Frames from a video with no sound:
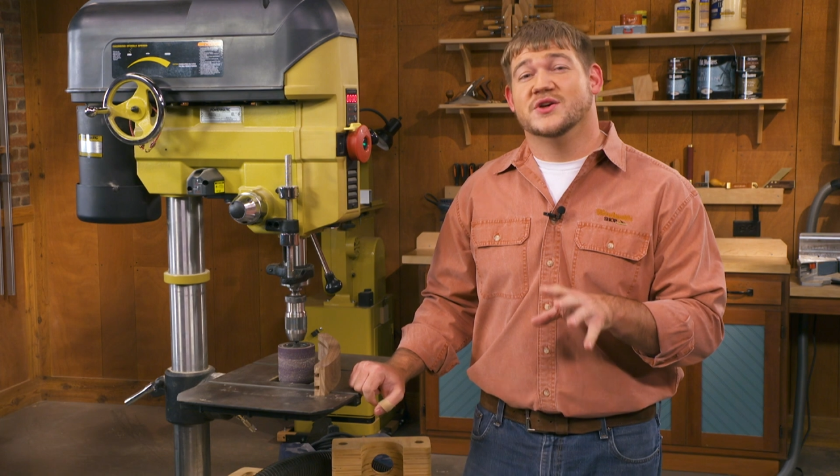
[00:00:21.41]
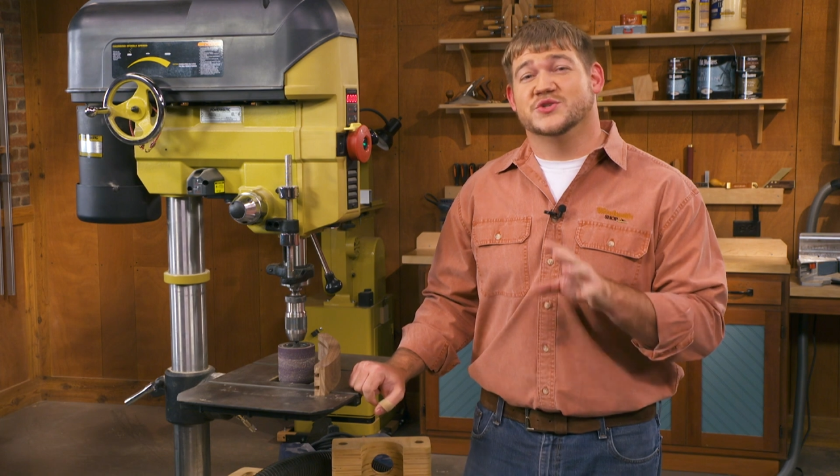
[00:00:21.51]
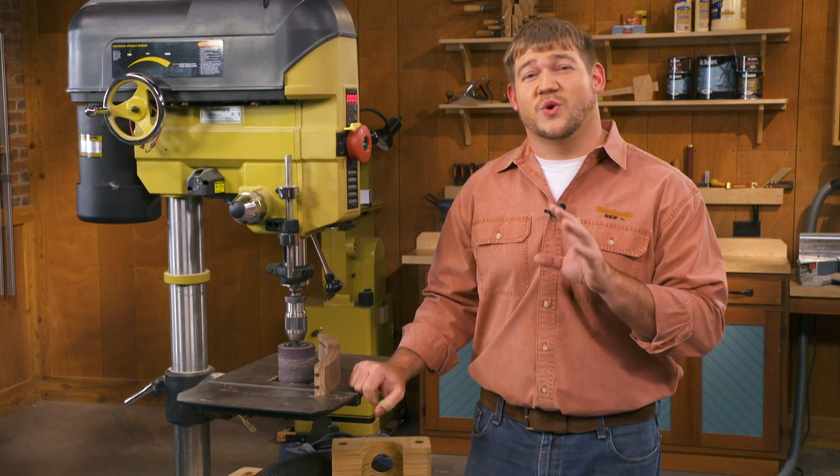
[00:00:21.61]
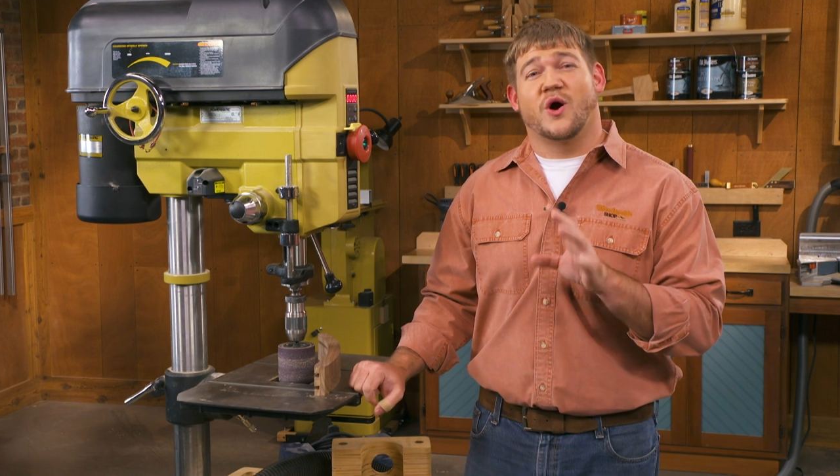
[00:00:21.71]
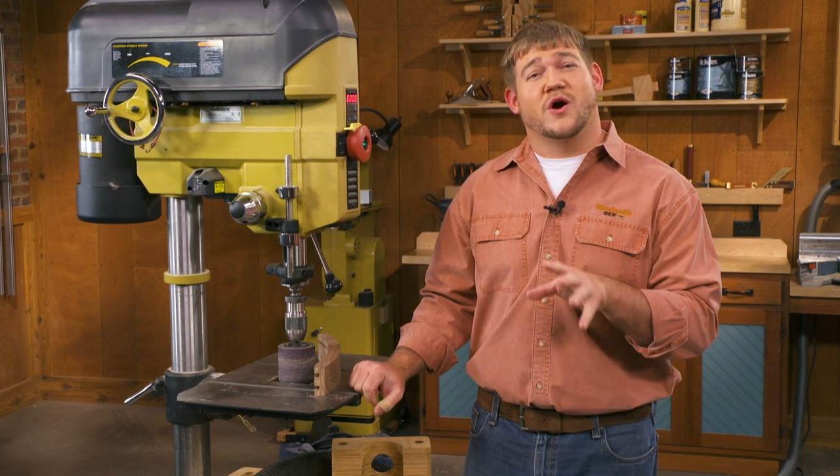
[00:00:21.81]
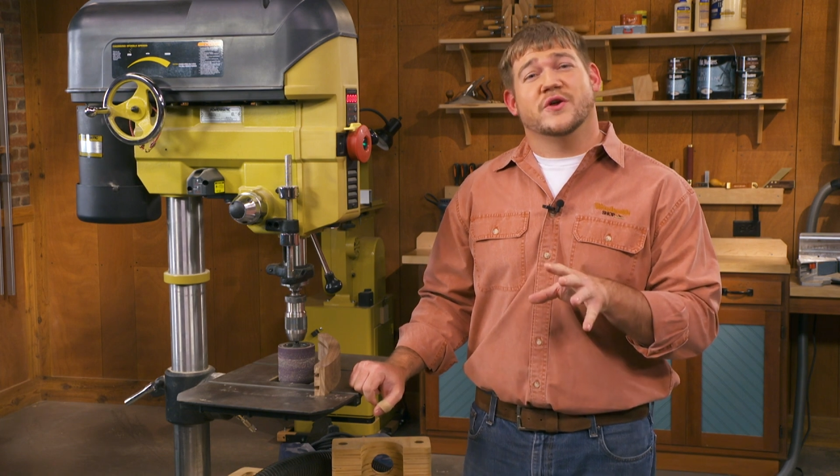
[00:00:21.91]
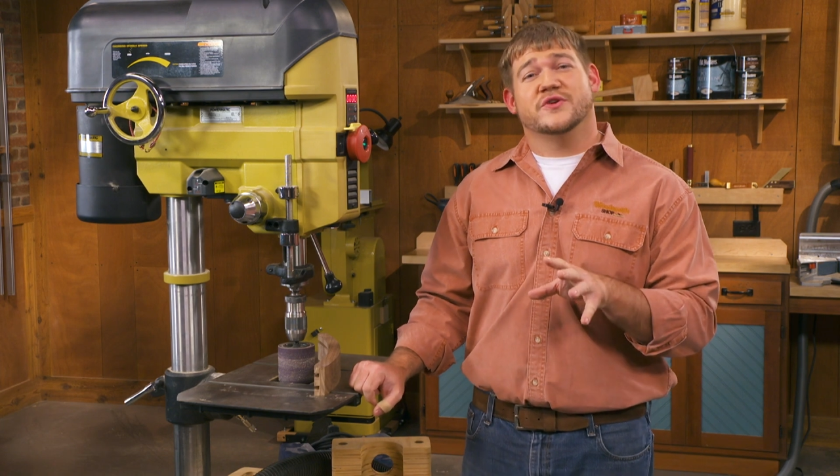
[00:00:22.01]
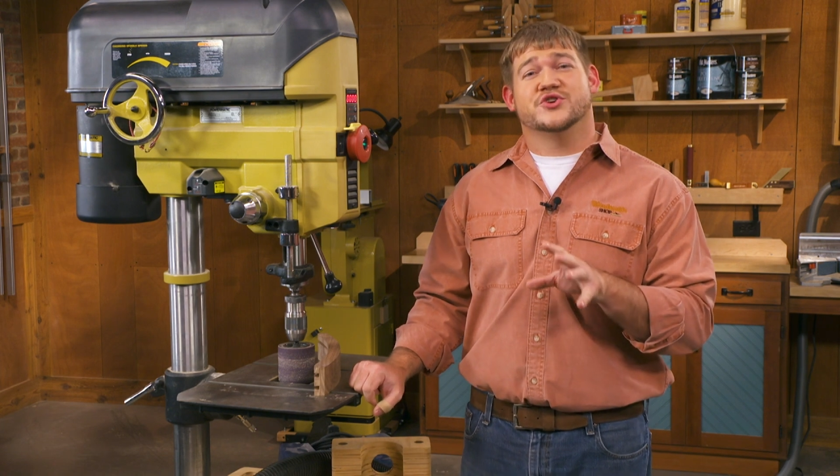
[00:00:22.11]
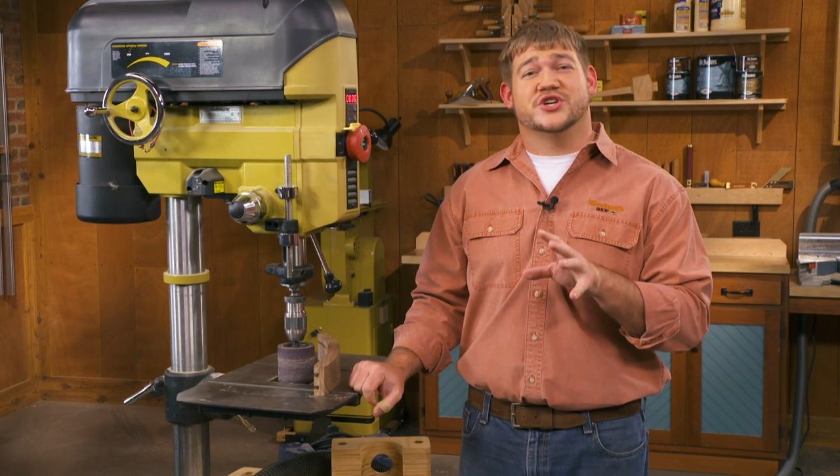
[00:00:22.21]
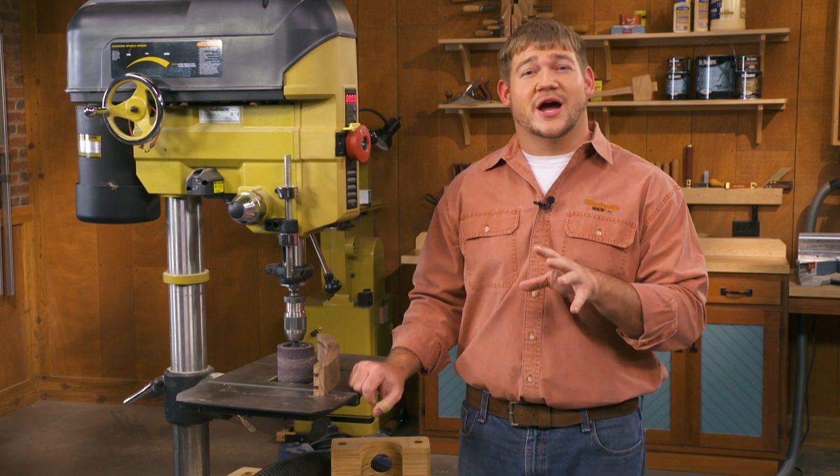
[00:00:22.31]
So
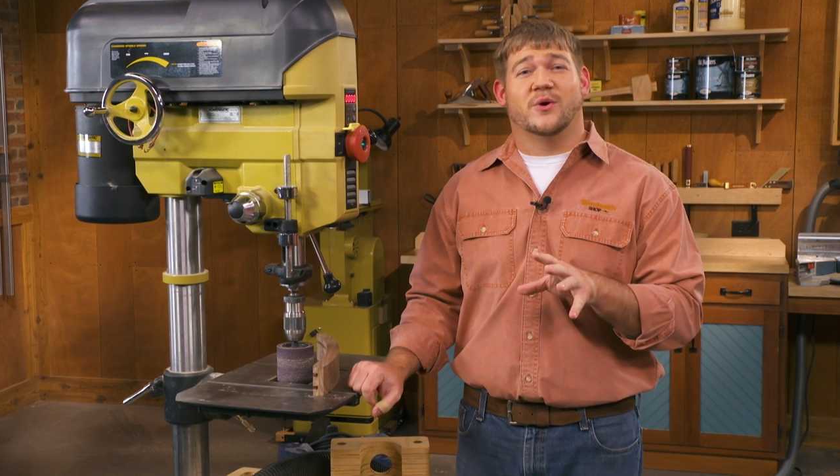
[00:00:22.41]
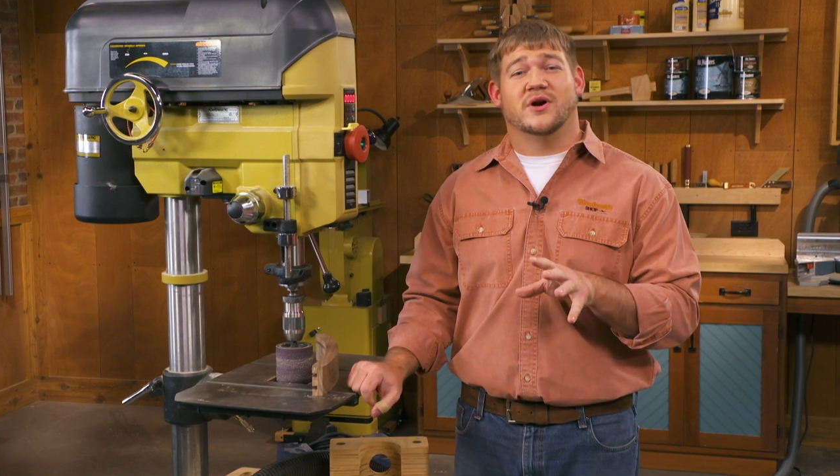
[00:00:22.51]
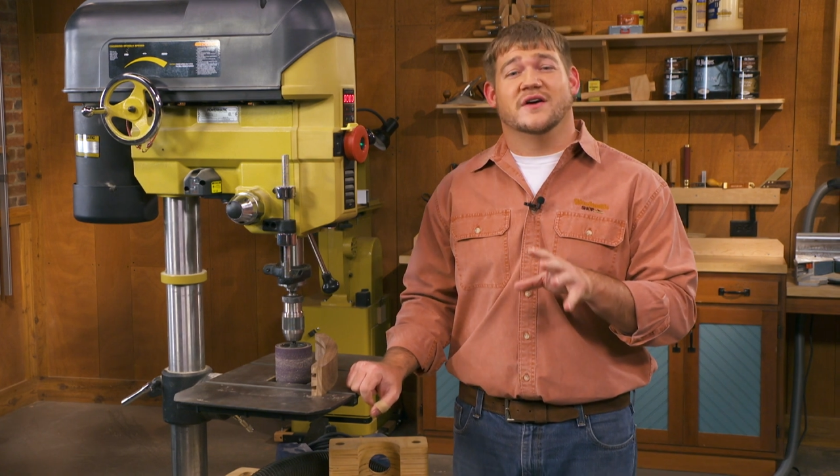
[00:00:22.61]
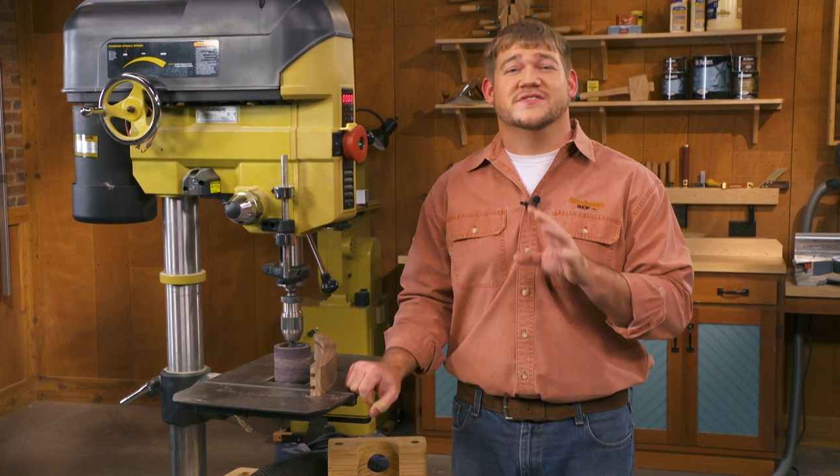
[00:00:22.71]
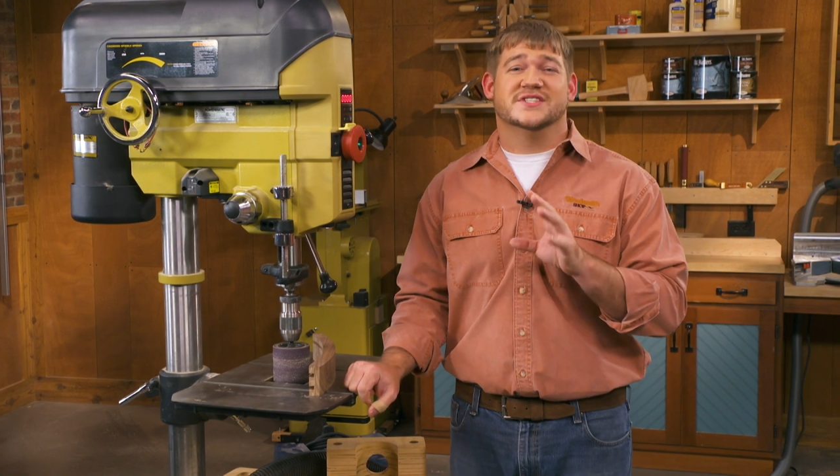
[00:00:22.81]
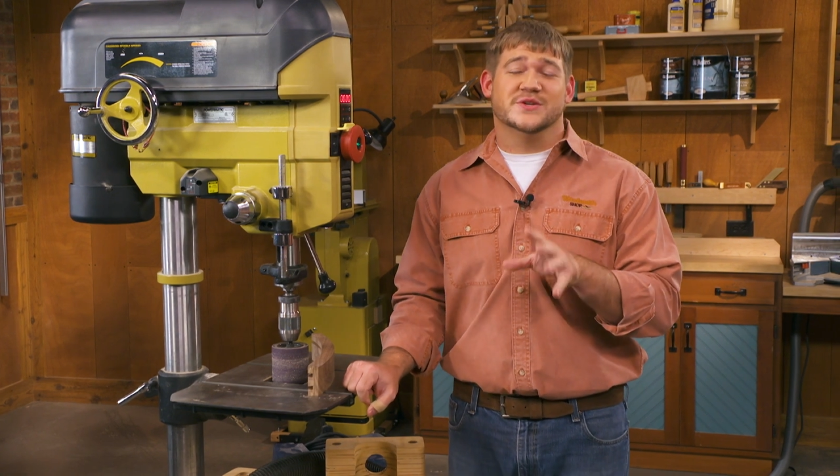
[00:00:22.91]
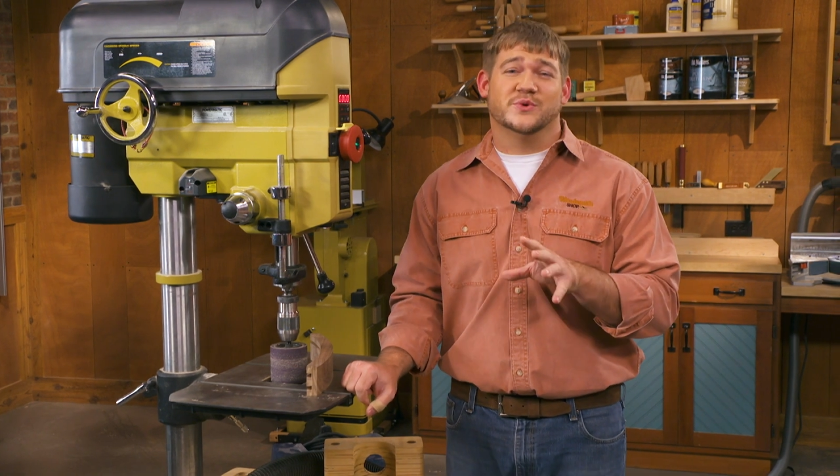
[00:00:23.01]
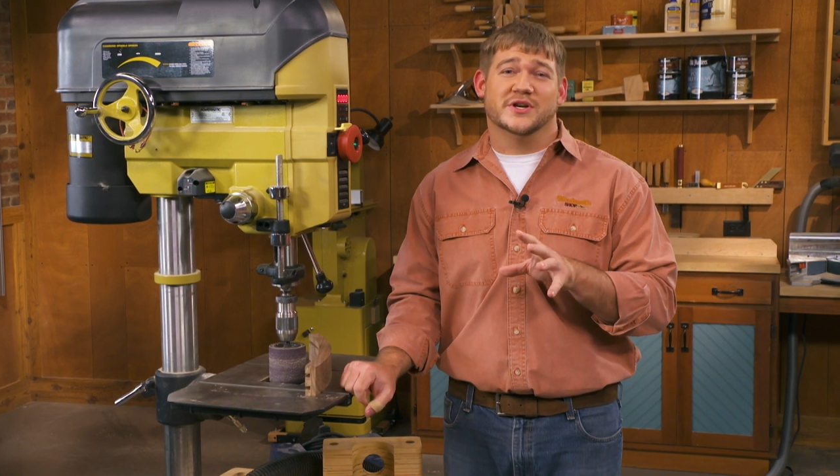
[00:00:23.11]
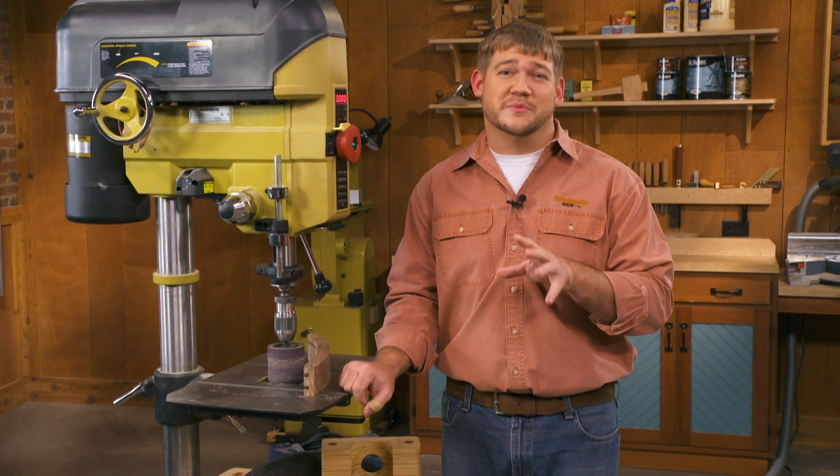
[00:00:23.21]
Arthur Schauer of Seaward,